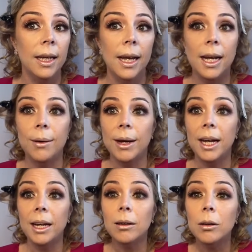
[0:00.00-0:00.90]

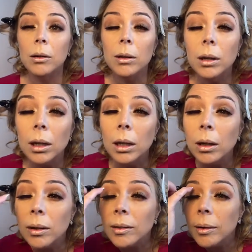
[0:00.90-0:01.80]
Anyway, oh,
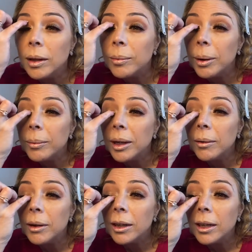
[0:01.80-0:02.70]
look, something's popped
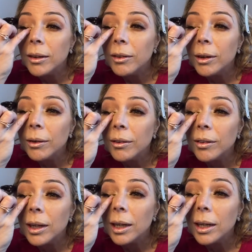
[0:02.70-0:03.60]
up. I don't even know whether
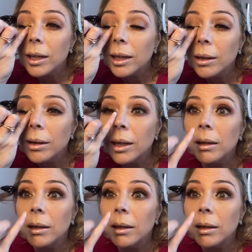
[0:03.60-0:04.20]
it's up.